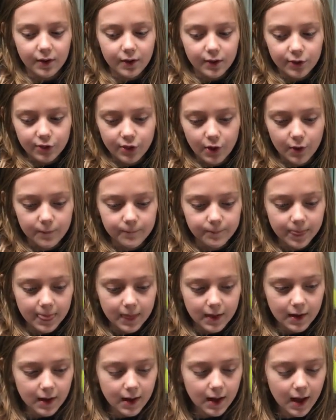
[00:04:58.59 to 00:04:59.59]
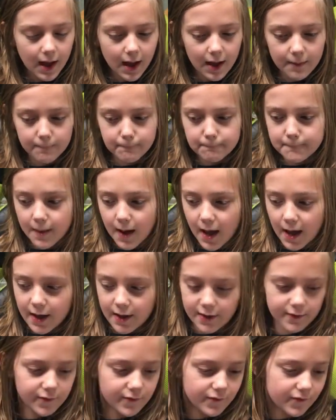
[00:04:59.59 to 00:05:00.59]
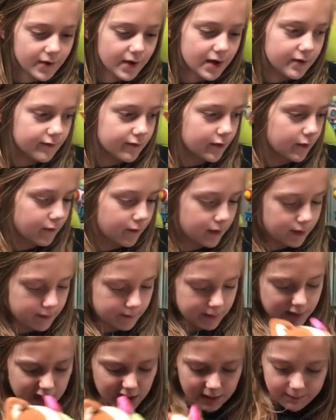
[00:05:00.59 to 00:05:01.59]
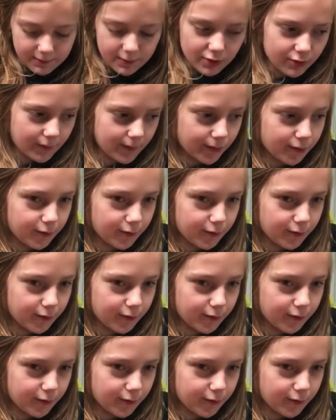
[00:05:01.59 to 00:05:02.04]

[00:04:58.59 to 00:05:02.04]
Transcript: So, my favorite, I'm gonna keep this one